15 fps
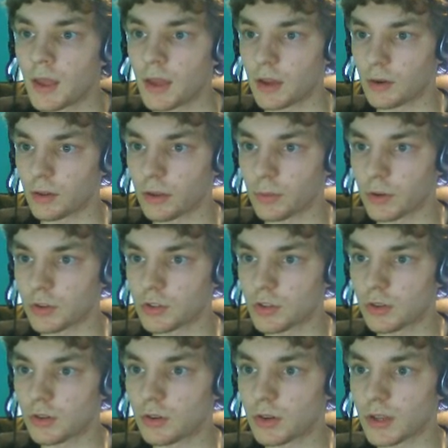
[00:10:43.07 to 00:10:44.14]
and all you want to
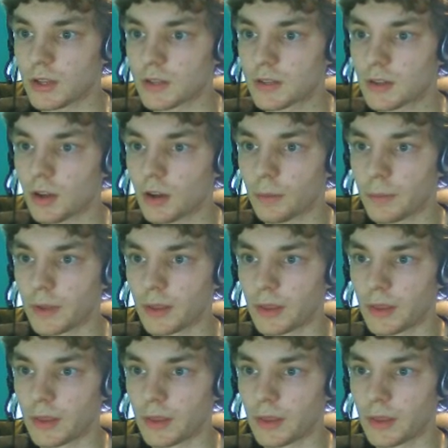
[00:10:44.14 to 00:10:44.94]
do is copy